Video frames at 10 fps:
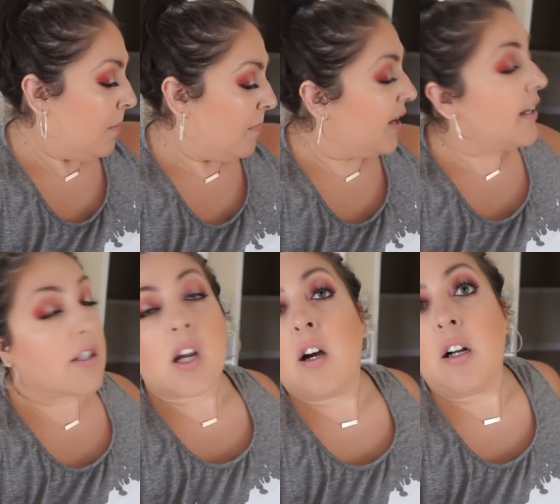But it
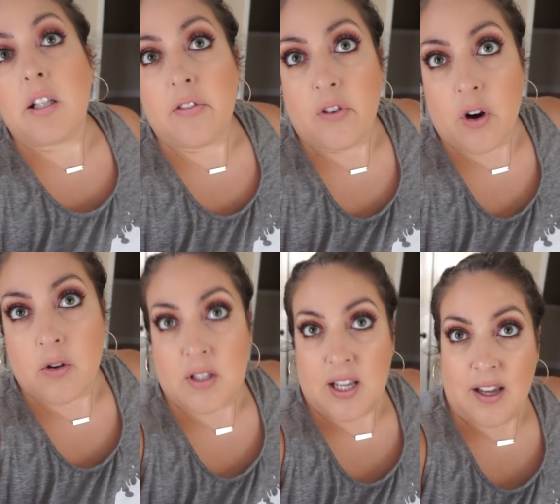is currently
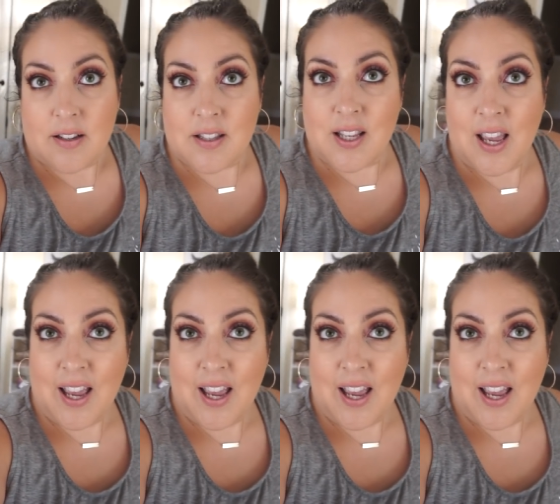4.06